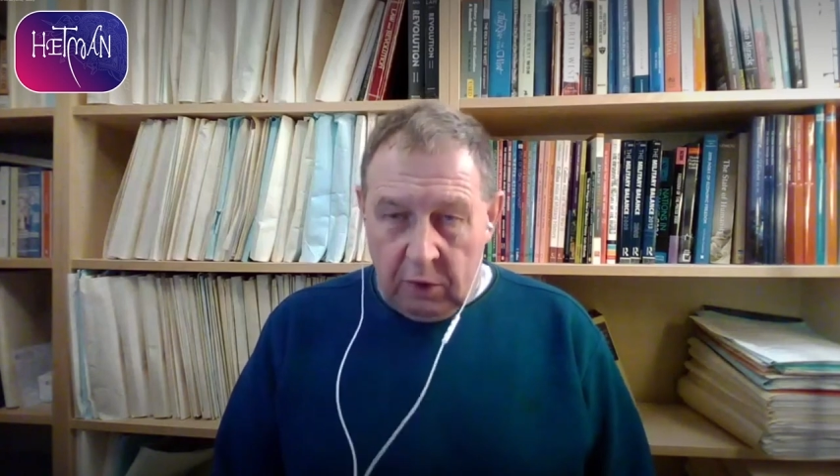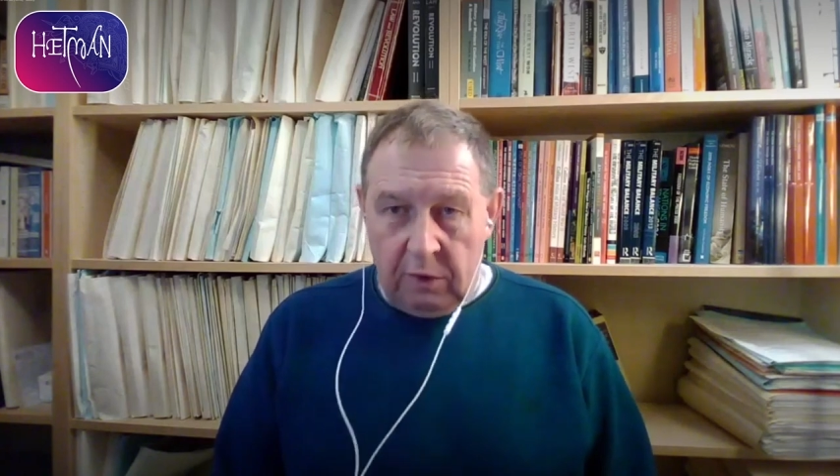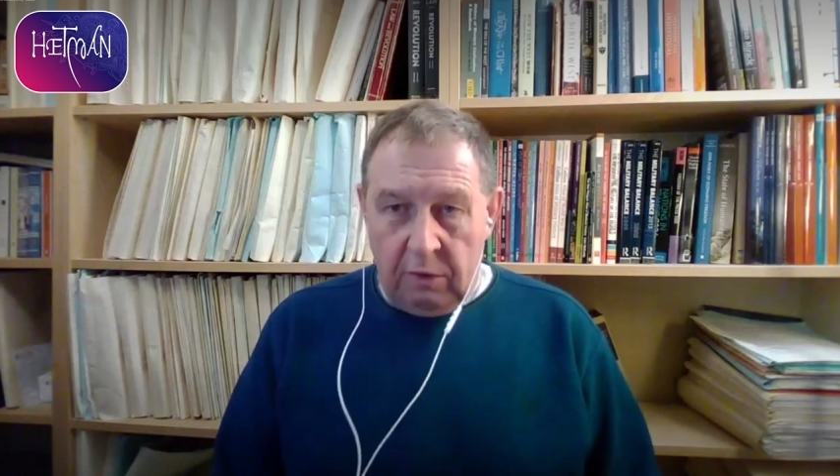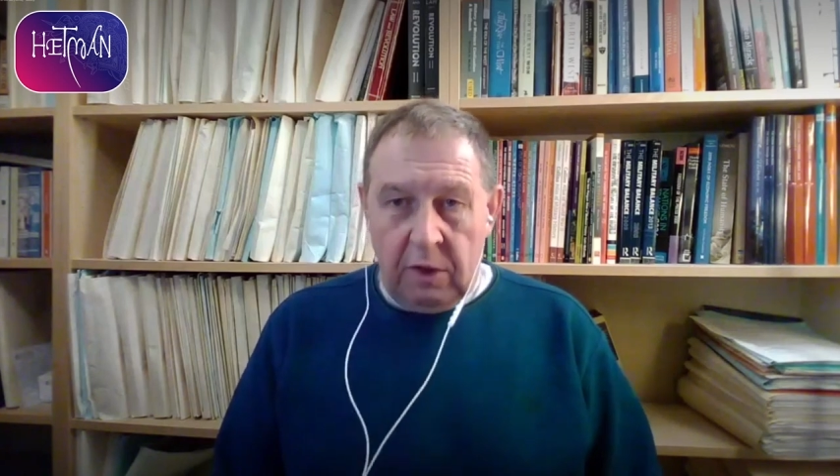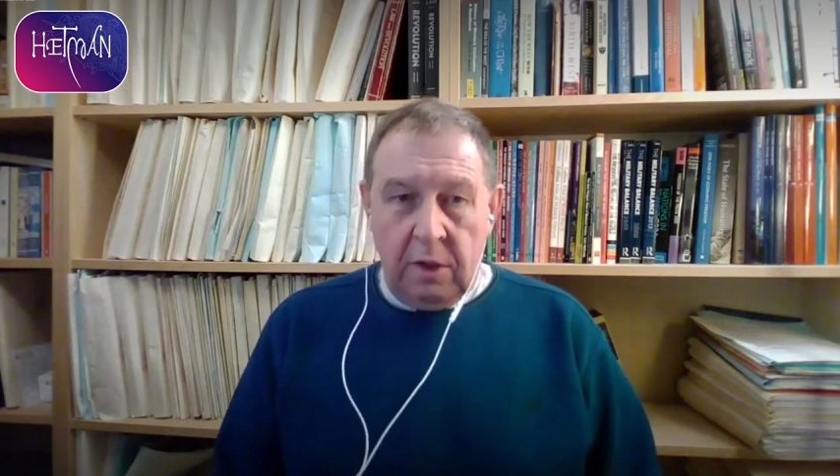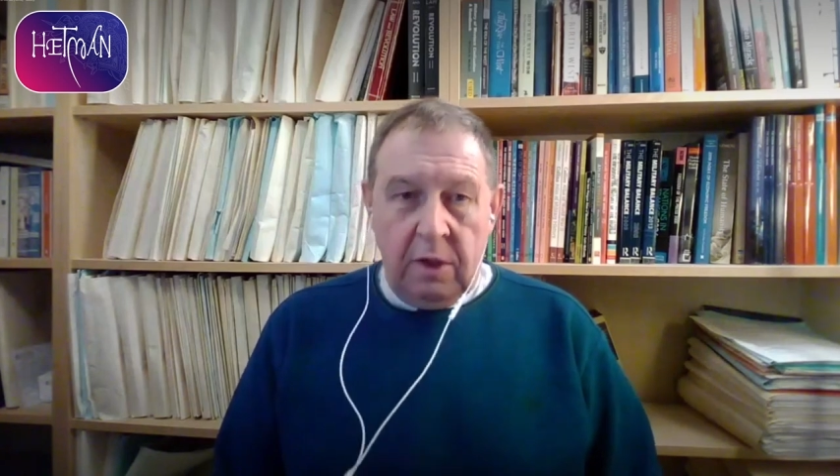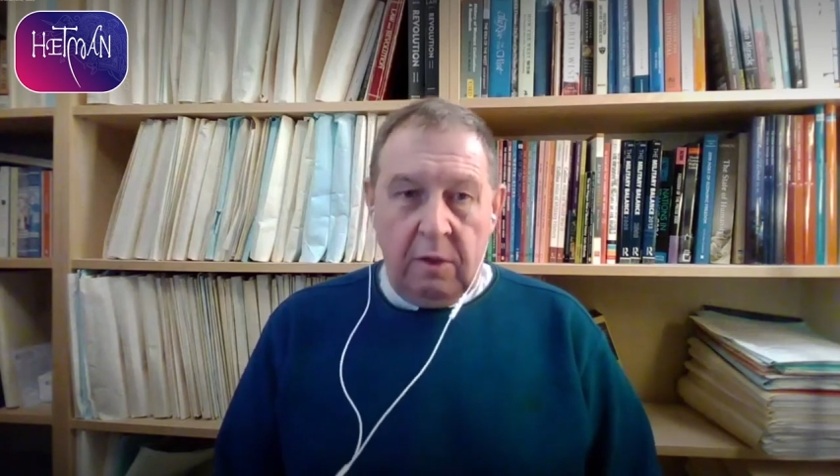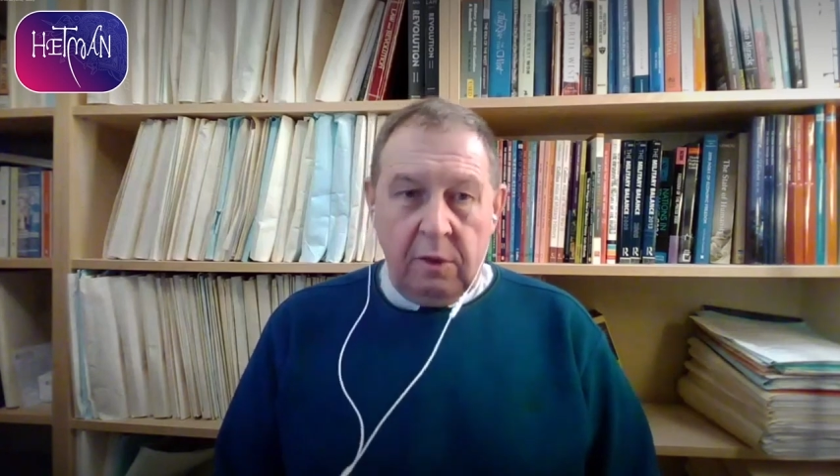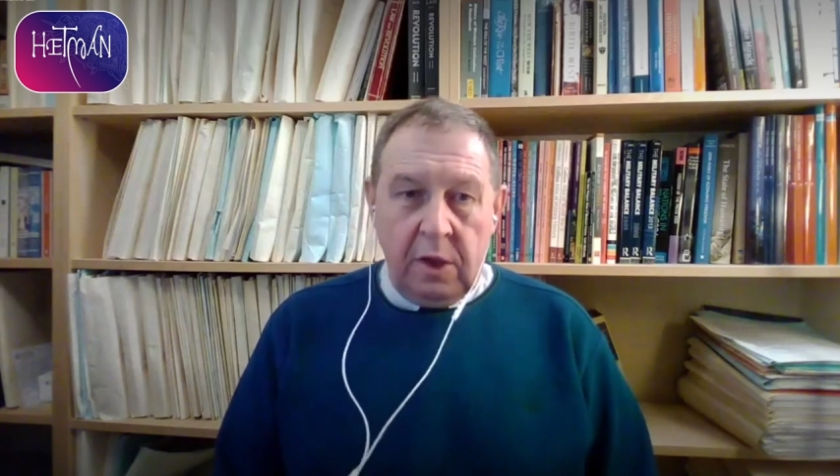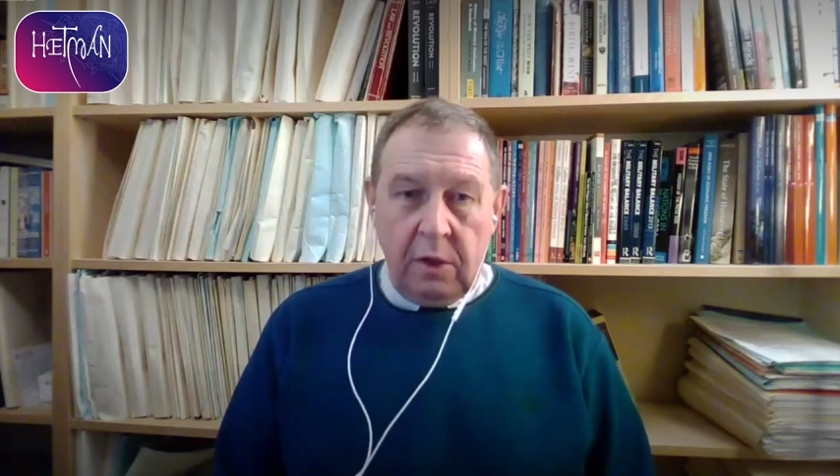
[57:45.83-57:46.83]
to discuss these
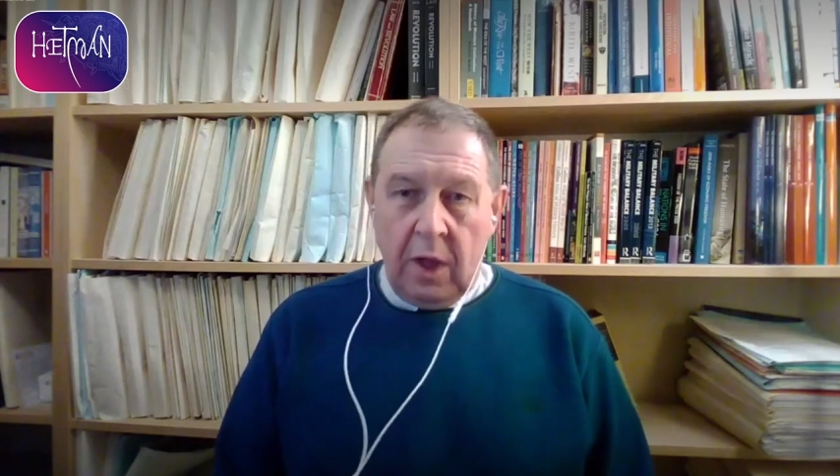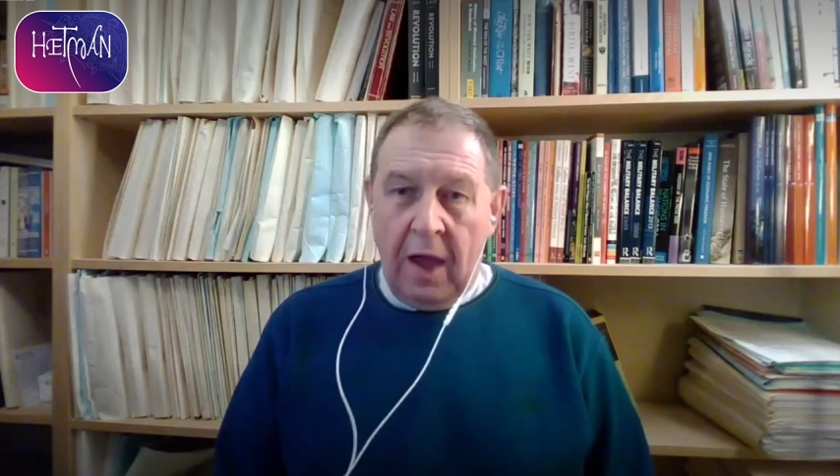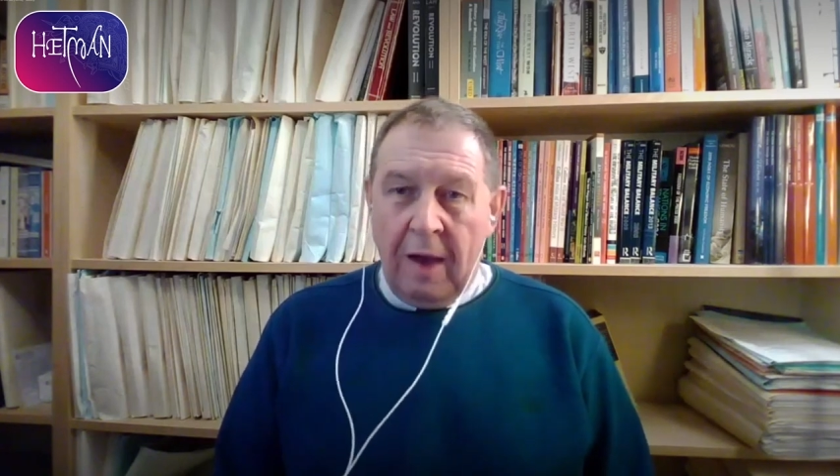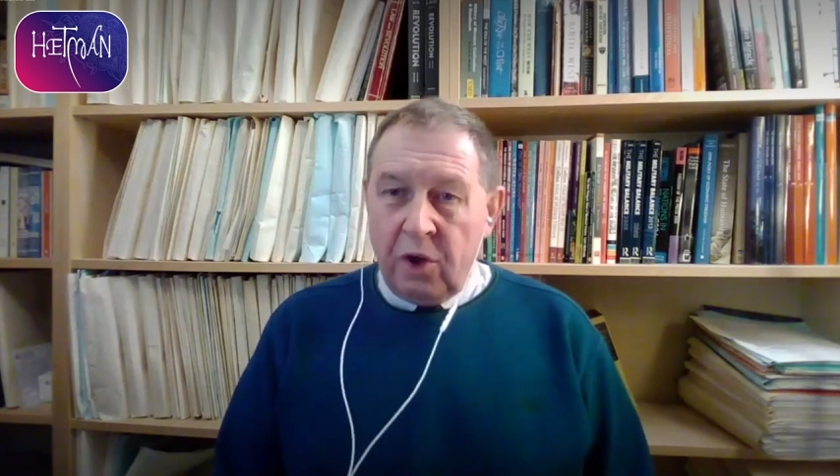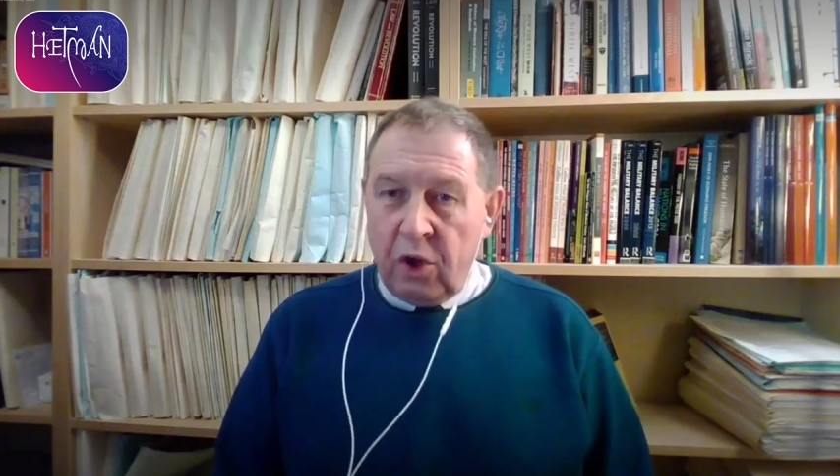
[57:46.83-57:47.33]
questions?